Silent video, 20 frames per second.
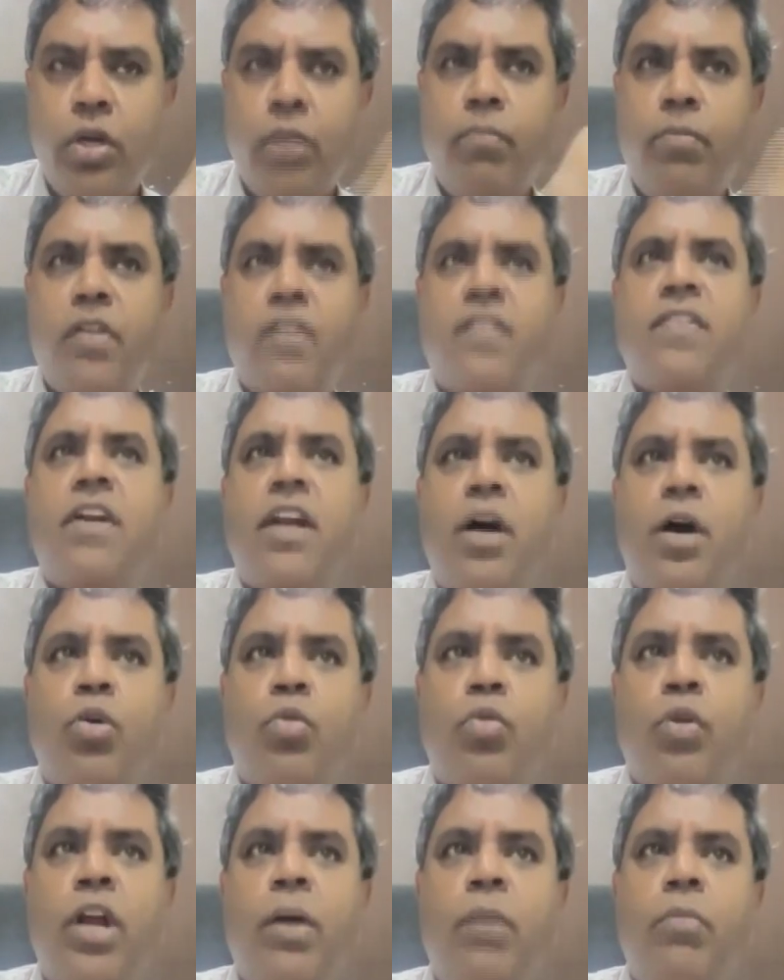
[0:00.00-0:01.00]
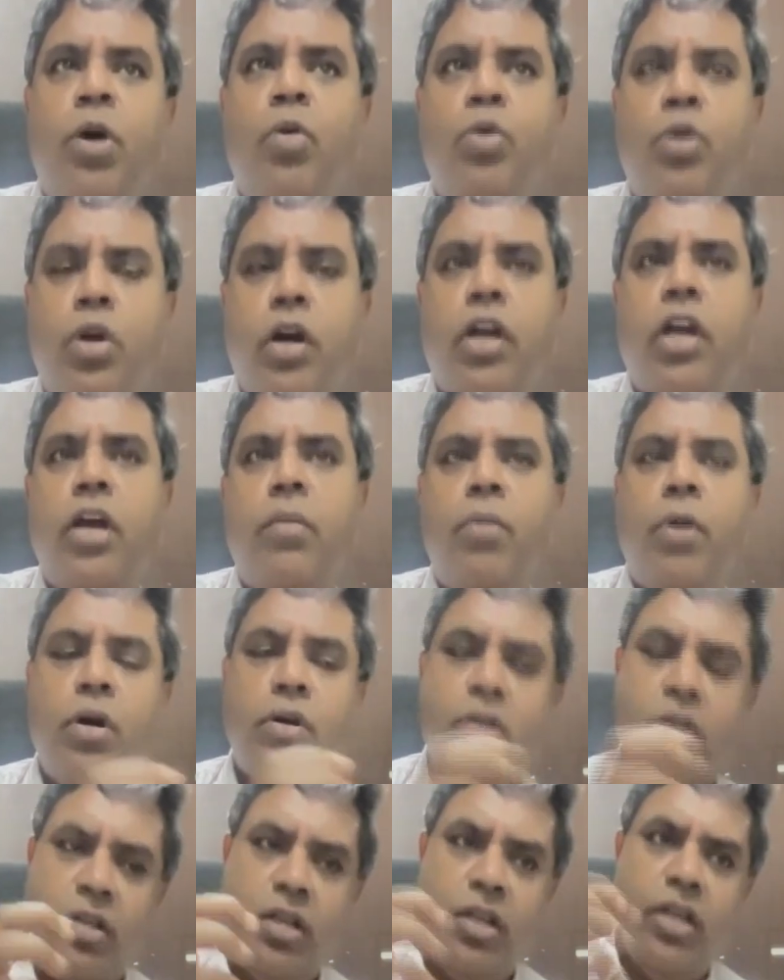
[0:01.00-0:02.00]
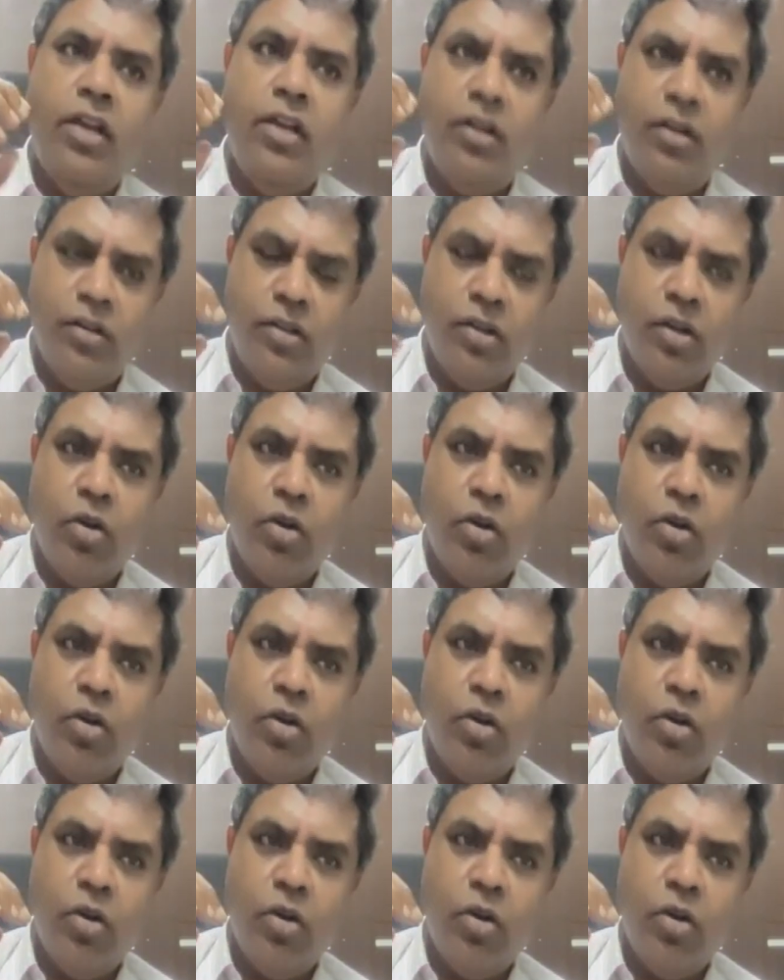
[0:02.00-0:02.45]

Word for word: miss that out when I'm now talking about the the